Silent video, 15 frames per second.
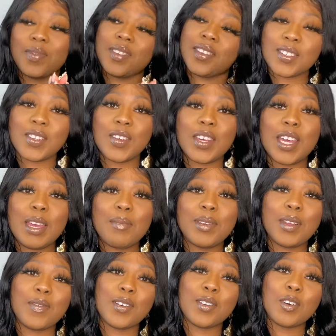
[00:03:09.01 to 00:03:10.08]
So you keep
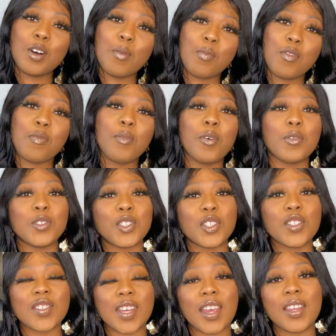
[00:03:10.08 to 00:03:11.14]
lifting up with
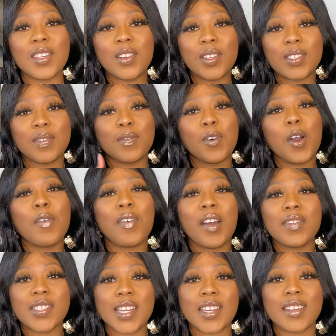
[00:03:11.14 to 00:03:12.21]
motions and you do this for 45
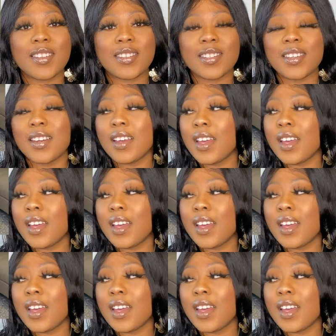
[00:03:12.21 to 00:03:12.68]
seconds.